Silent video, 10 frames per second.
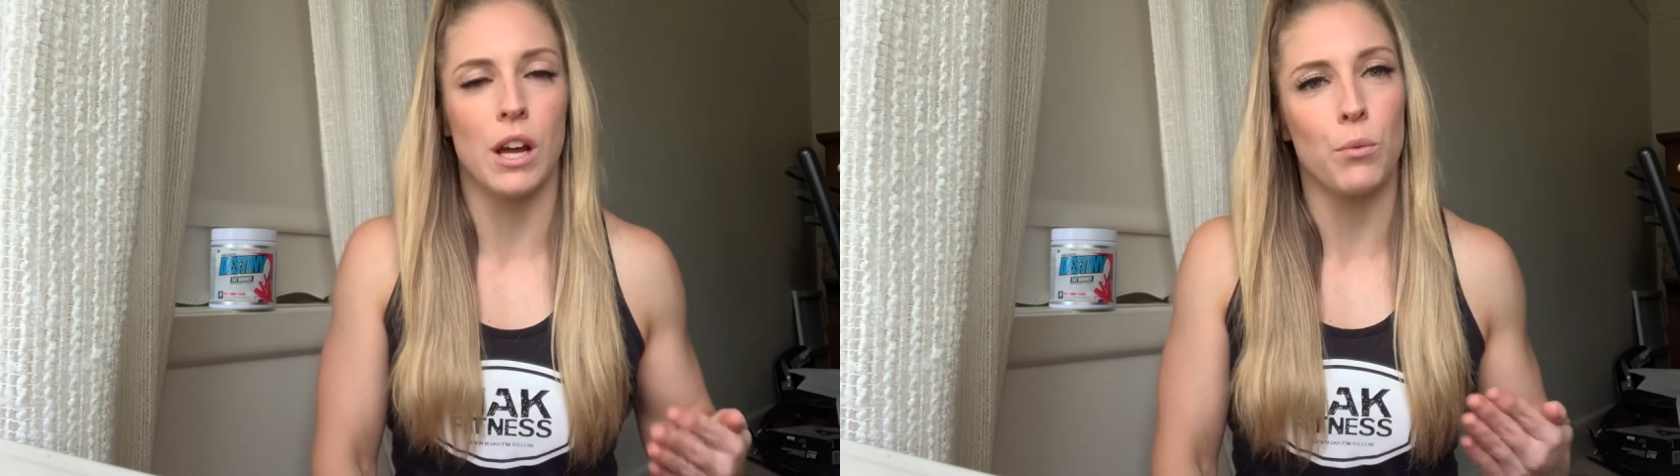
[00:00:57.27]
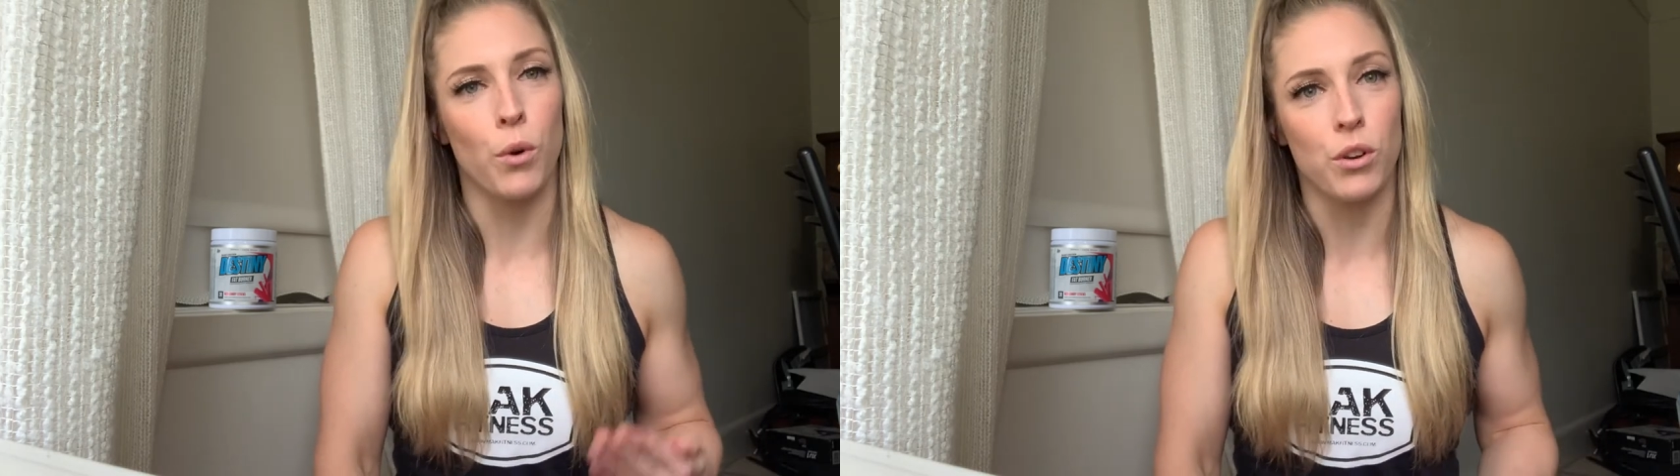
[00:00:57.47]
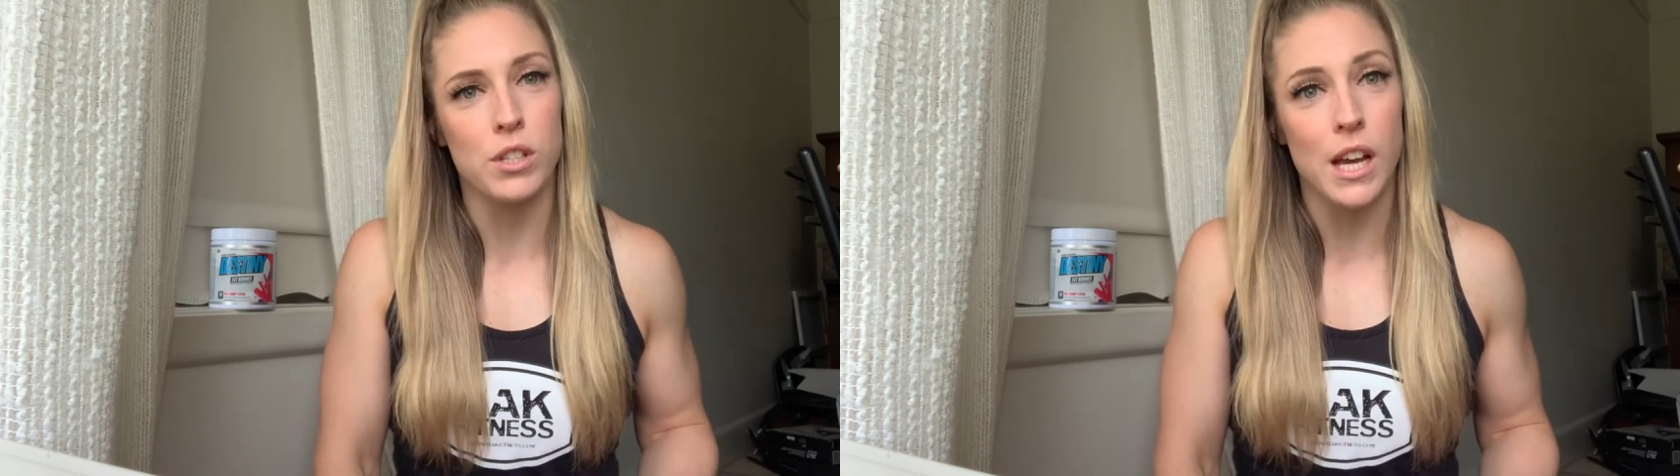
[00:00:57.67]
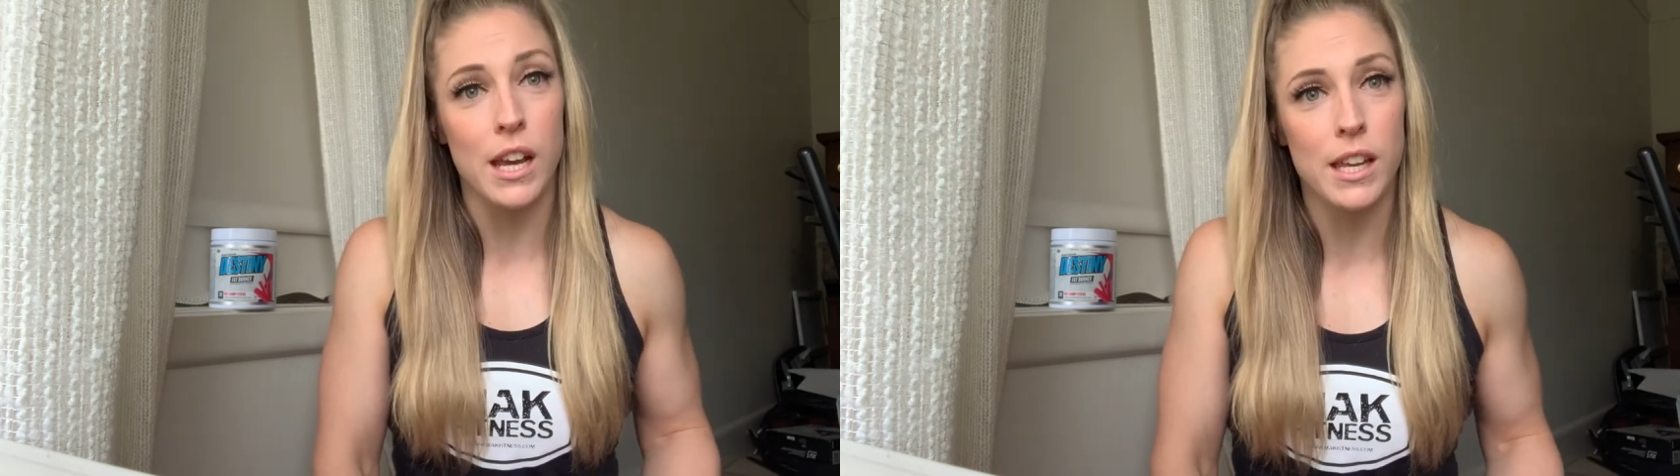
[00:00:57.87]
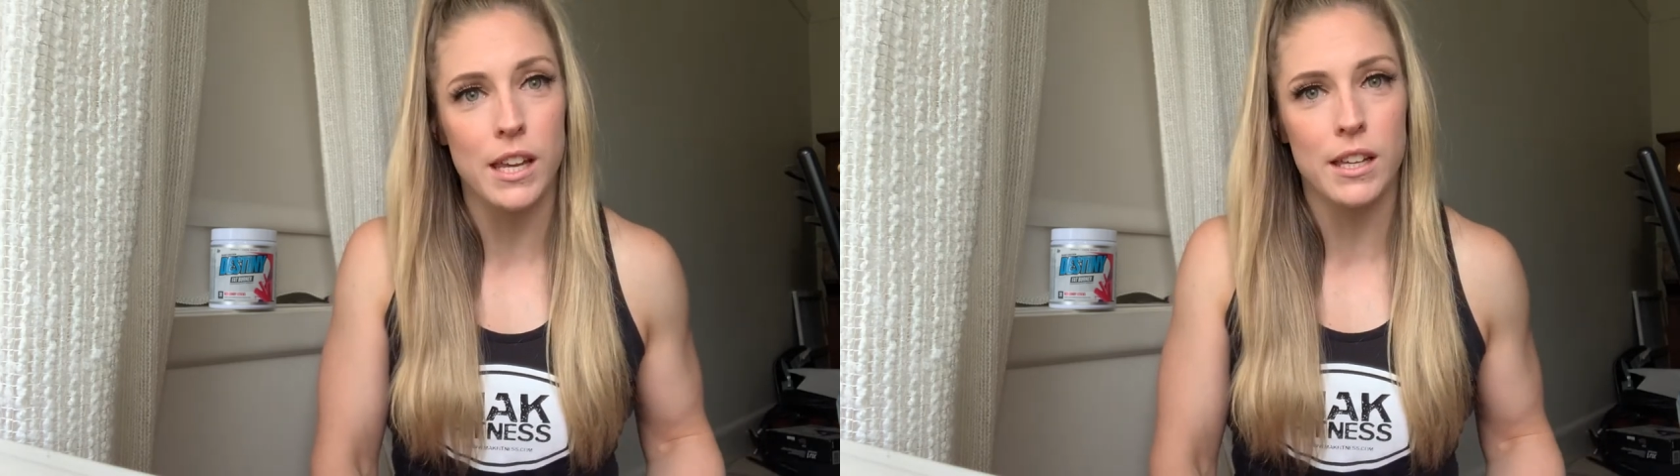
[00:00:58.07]
I won't
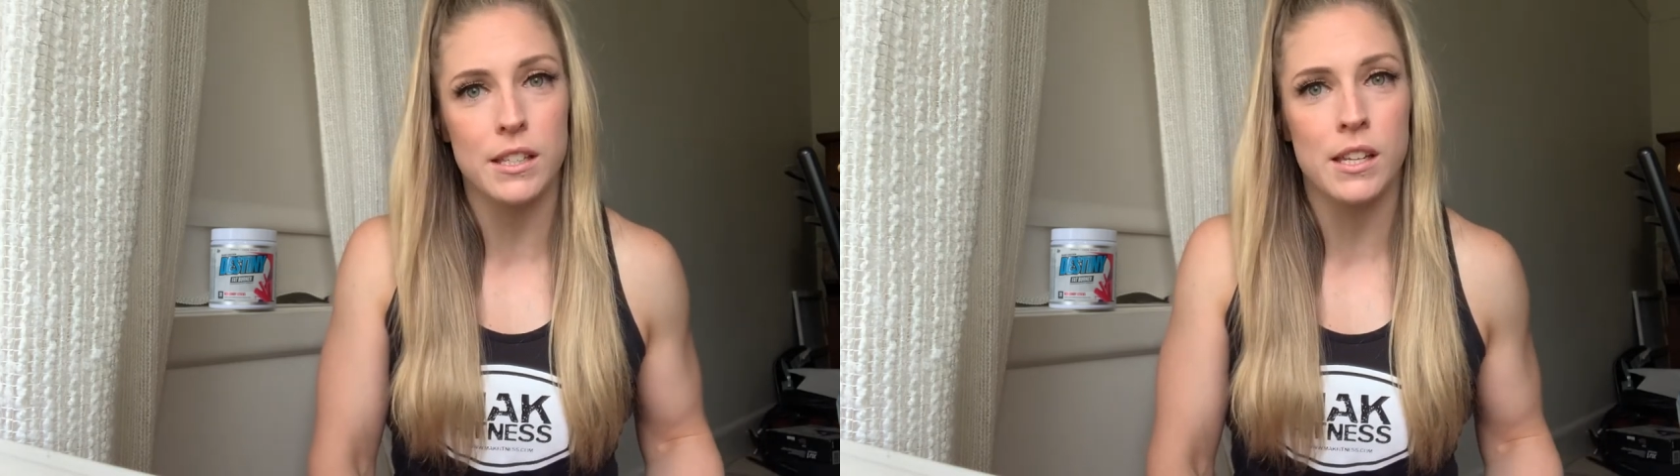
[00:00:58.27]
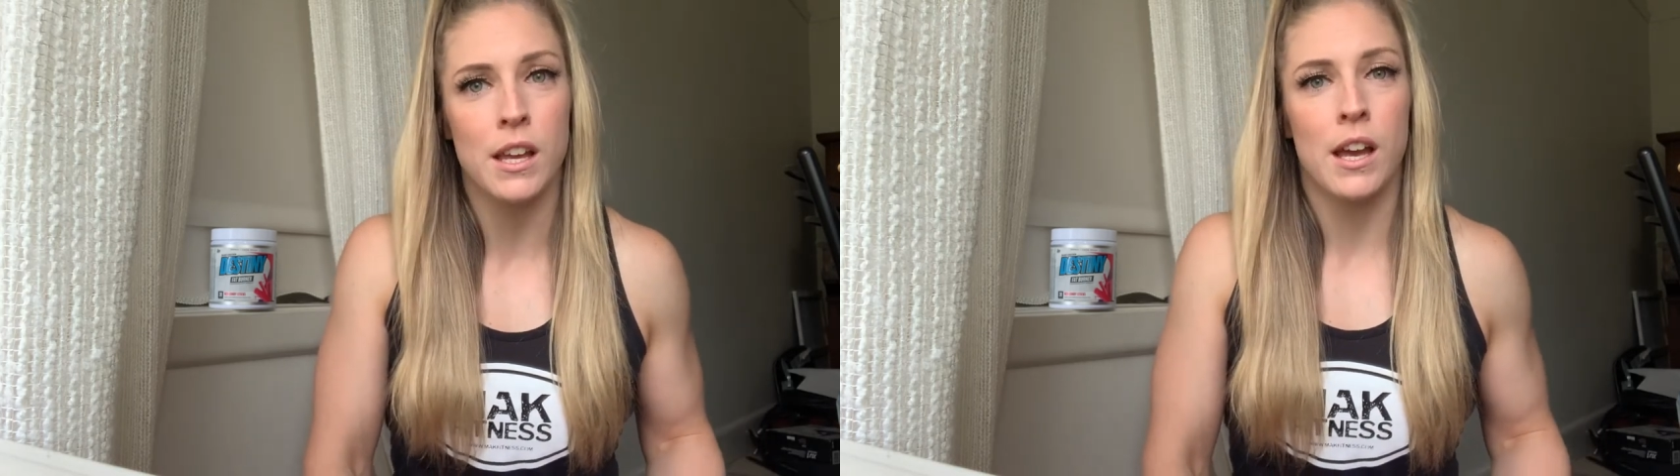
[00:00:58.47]
take it.